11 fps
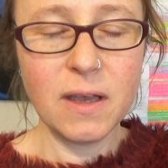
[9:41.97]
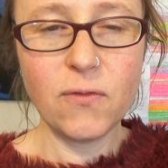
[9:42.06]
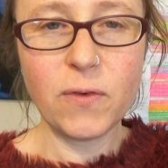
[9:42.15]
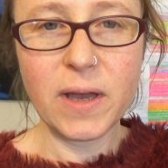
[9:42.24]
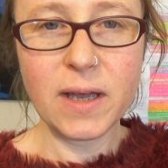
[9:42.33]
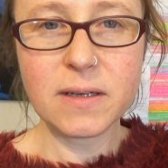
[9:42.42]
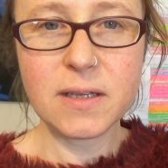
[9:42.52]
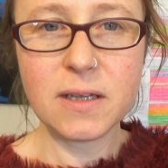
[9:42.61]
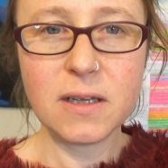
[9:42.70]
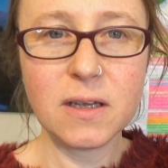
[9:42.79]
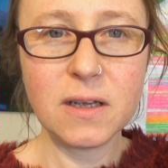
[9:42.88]
In
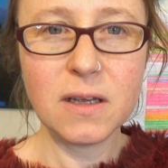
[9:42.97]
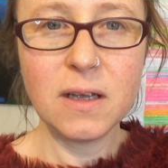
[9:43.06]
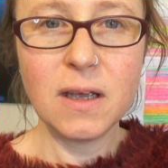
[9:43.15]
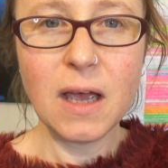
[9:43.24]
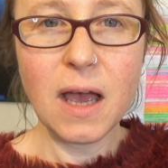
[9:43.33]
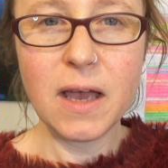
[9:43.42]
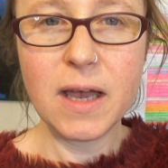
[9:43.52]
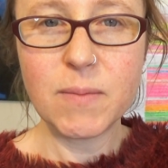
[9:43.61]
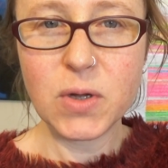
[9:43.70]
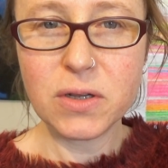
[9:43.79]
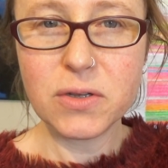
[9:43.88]
fact, I
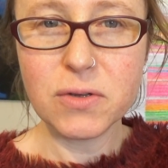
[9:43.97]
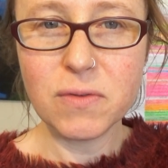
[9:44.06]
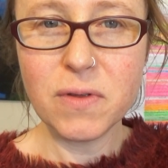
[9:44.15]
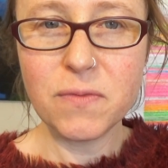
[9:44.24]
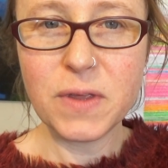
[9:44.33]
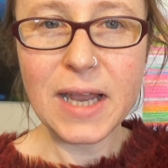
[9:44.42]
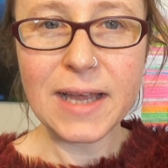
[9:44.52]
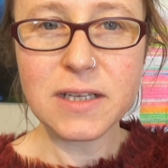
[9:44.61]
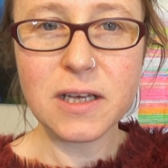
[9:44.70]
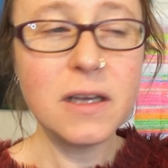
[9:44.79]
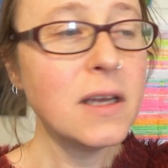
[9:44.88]
am going to do the
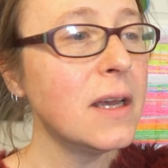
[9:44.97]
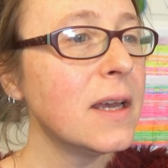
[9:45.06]
latter.